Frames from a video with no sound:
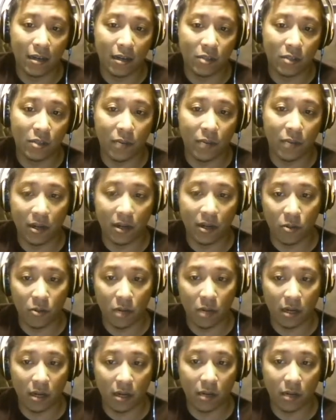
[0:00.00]
depending on your
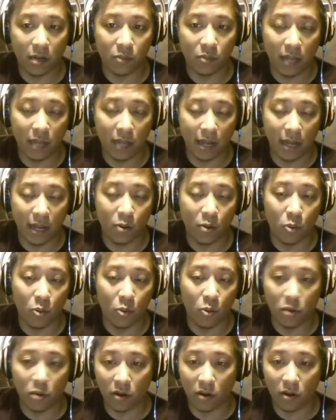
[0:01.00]
mockups and what
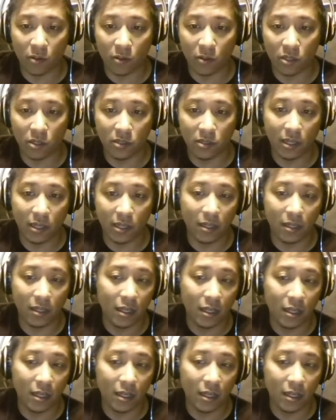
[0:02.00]
programs you're using.